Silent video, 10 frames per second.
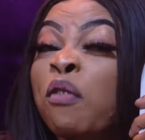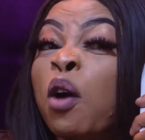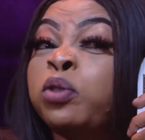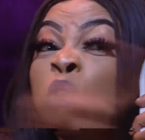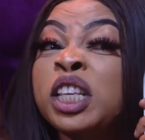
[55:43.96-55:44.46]

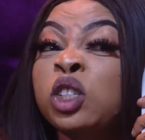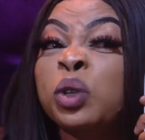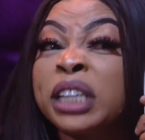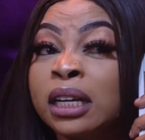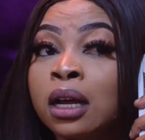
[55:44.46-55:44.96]
of those things you
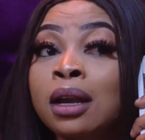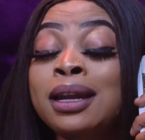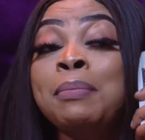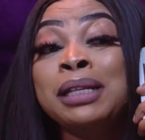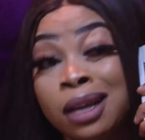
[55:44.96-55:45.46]
did,
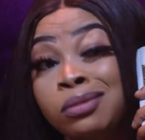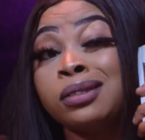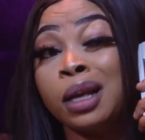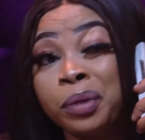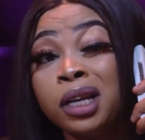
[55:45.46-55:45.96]
let me tell you
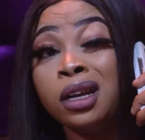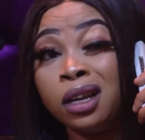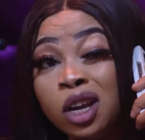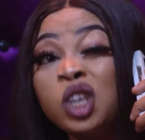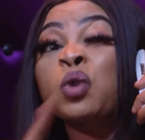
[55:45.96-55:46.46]
something,
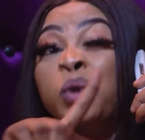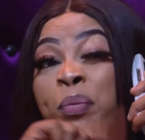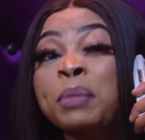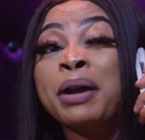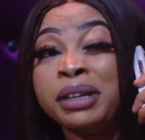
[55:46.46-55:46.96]
you
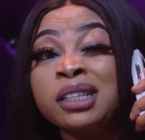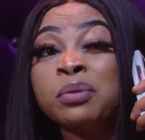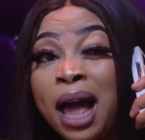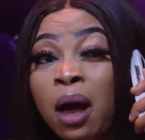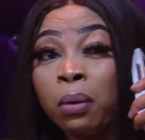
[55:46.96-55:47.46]
wouldn't be married till
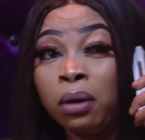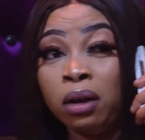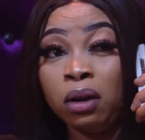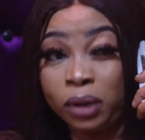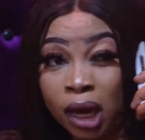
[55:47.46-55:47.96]
now,
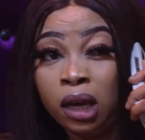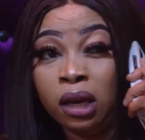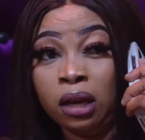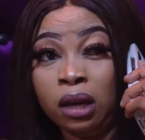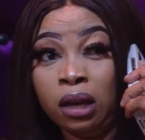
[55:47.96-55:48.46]
okay?